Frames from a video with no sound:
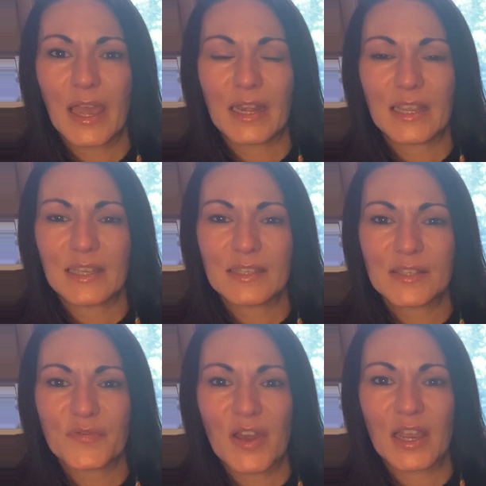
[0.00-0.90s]
and he
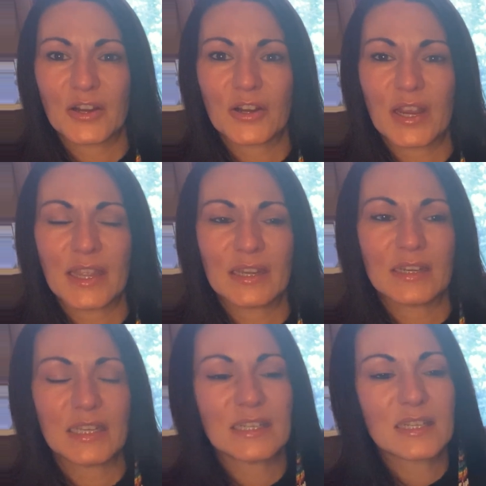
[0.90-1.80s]
is fire, and
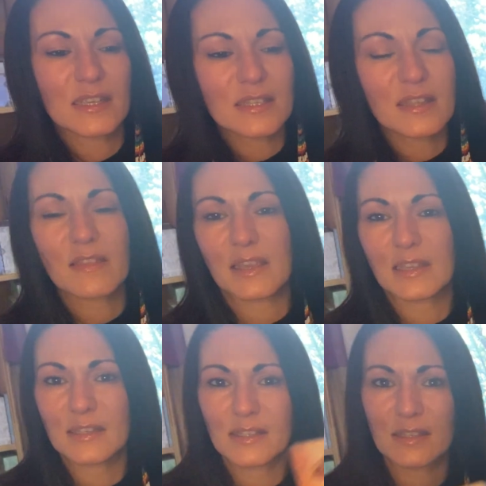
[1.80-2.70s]
he does the
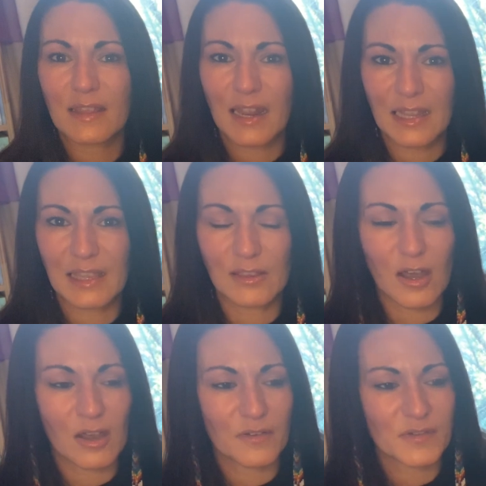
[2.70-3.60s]
things that he
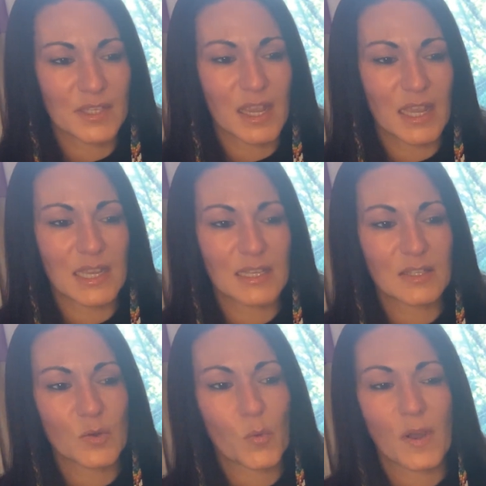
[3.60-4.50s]
loves. He's
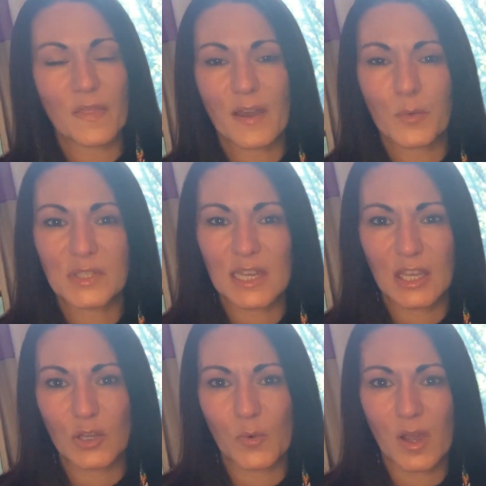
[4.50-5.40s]
the one that will
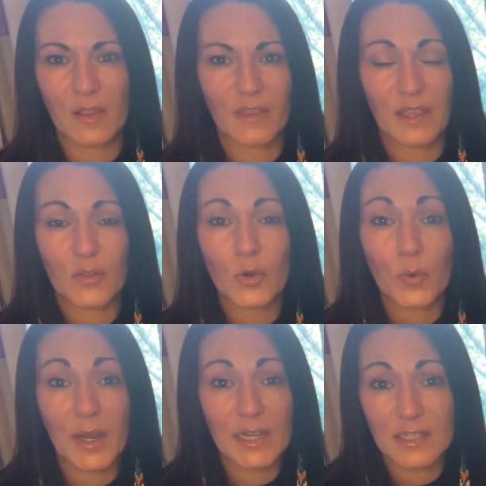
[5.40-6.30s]
take you on like the
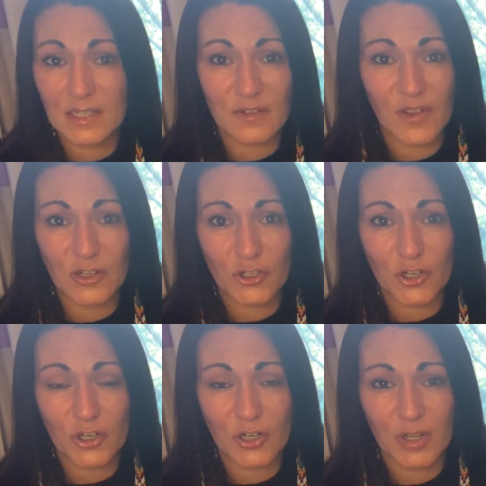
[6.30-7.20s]
greatest
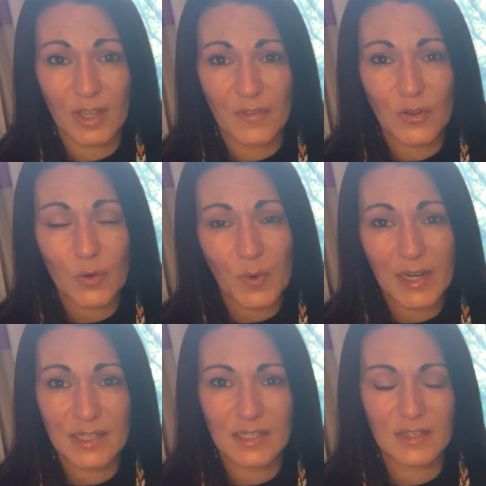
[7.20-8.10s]
adventure, the
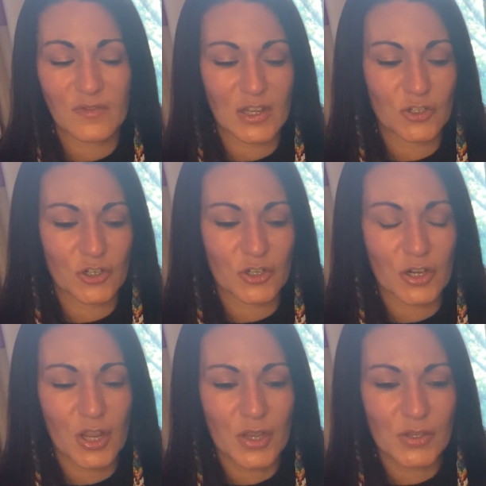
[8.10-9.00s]
greatest adventure.
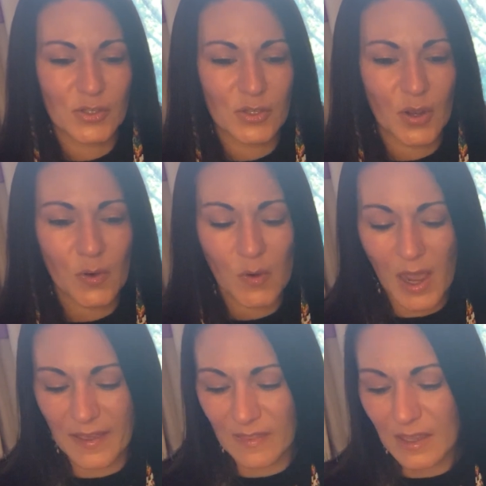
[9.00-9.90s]
So
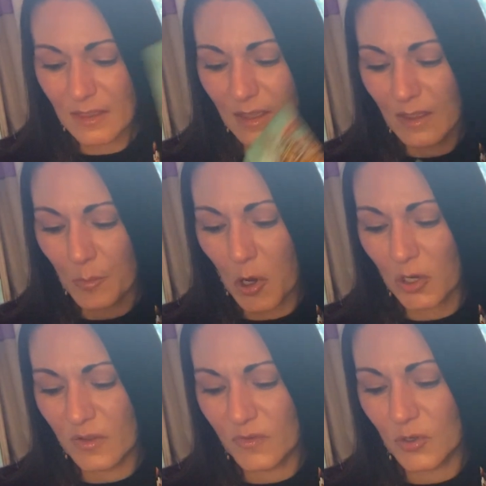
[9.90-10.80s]
I think that
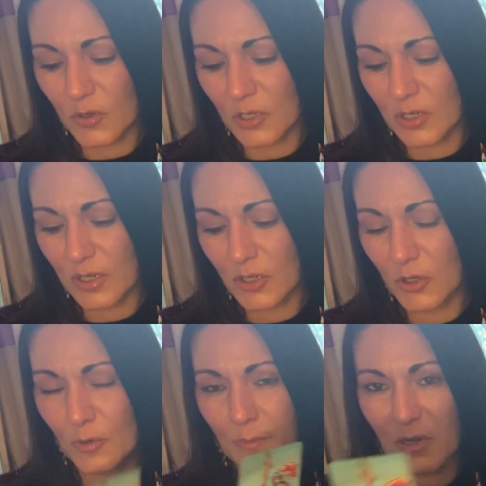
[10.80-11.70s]
part of your
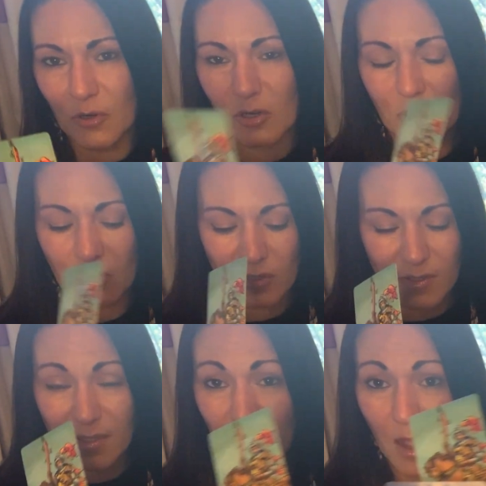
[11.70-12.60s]

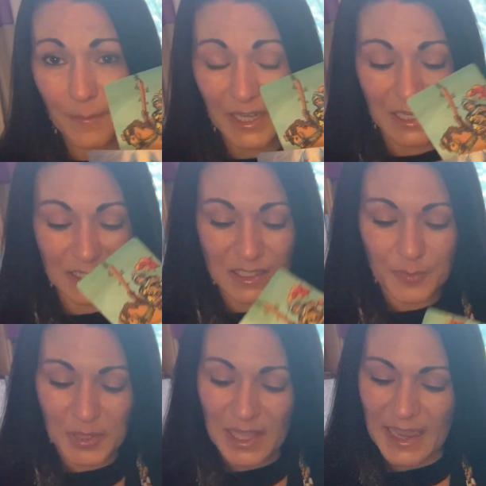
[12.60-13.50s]
miracles coming into
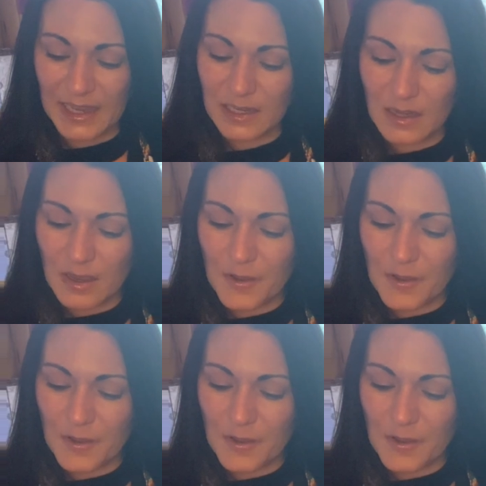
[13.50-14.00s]
play,